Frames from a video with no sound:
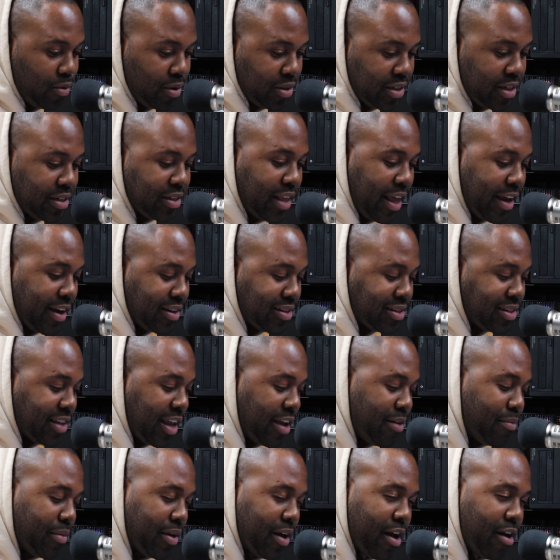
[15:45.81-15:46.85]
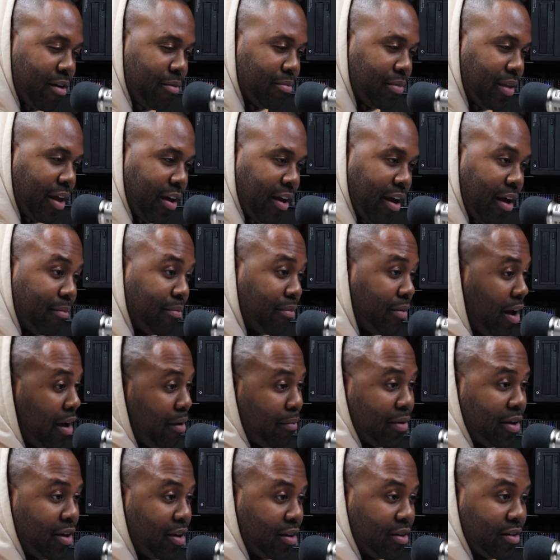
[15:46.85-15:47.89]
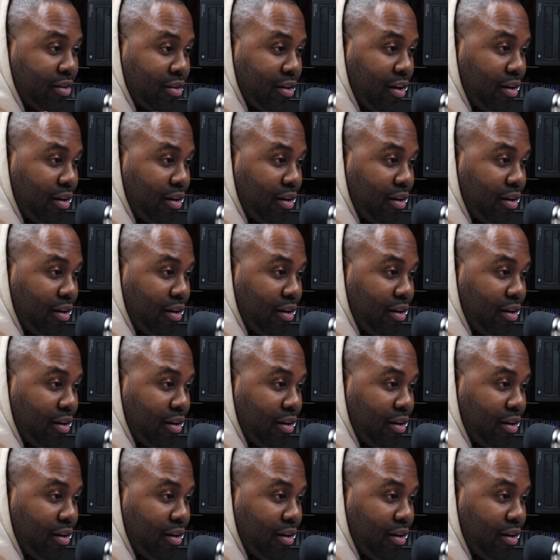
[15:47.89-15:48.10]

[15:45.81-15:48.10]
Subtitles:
Was this like a statement album? Like, I'm here.